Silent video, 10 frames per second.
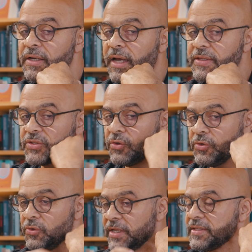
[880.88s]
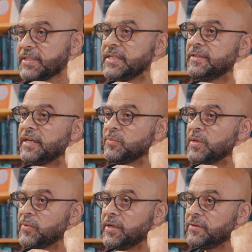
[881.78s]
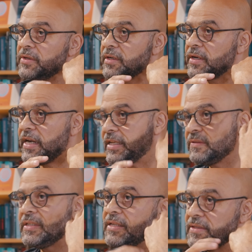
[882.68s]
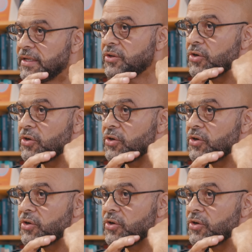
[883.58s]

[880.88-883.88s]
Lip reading: And so you can see that people in their late teens and